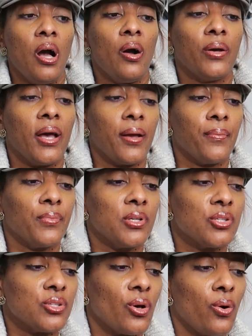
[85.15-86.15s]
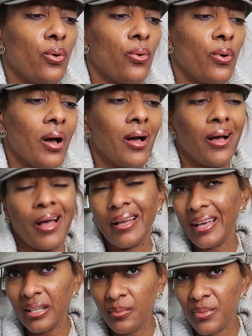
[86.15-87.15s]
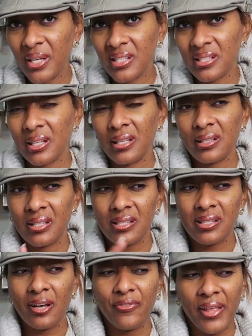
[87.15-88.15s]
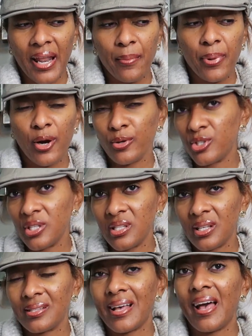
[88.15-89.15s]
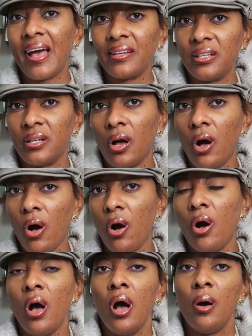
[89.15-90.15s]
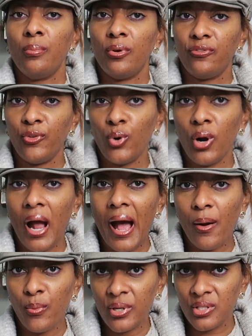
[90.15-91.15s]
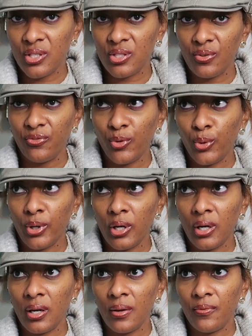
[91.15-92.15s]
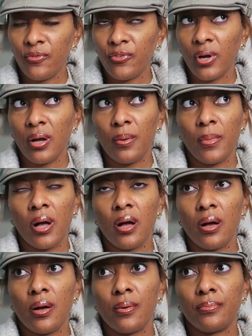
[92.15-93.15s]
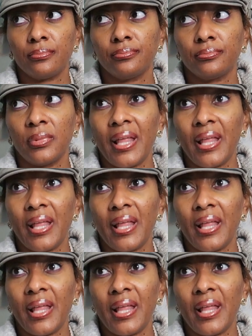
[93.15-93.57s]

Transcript: Okay, so I kind of mixed the stuff that I purchased because I had did a haul before I went to Sephora from um,